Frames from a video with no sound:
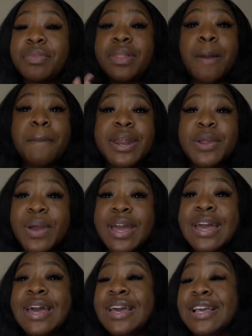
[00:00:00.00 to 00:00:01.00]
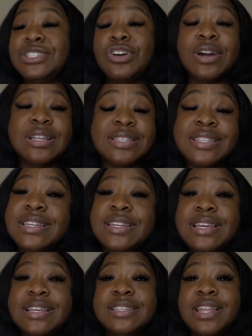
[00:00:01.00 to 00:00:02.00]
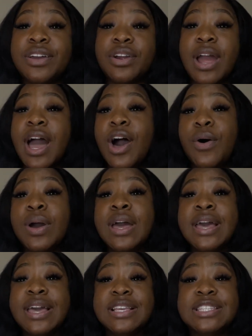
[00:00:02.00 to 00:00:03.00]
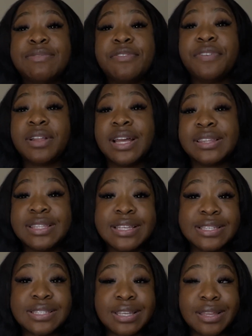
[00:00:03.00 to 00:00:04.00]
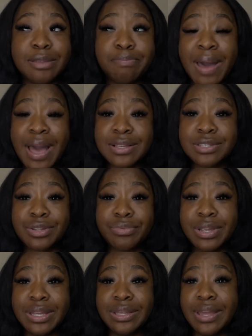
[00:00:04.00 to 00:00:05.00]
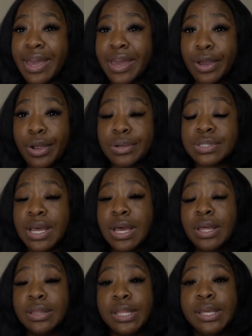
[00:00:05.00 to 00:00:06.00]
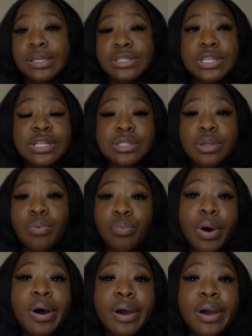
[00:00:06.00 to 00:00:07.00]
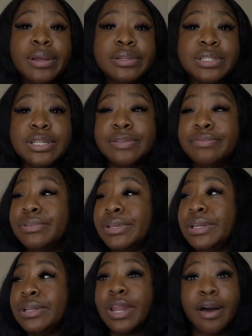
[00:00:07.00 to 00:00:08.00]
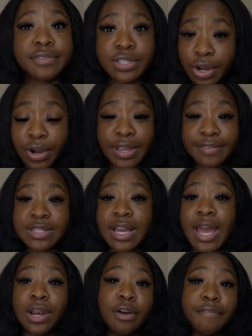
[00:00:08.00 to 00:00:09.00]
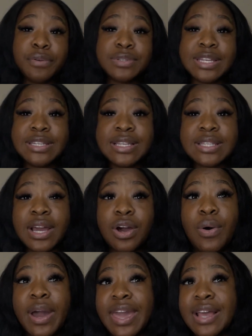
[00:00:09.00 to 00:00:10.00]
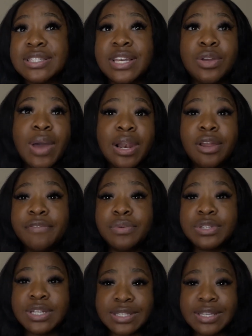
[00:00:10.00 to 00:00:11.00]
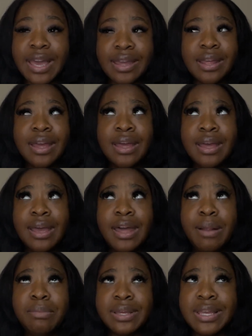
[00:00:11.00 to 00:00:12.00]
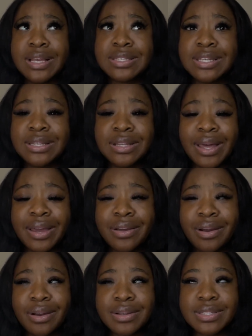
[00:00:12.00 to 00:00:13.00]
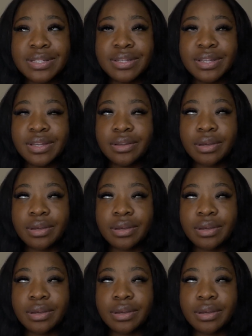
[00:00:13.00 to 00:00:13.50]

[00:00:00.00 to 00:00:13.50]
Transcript: But anyway, he's talking to Sydney. He's telling her how he's never felt like this in the past three years. He, she's the one. She, he loves her. He was like, I love you. Sydney's like, oh, I can't tell you I love you just yet. And I'm looking at Sydney like, girl, Sydney,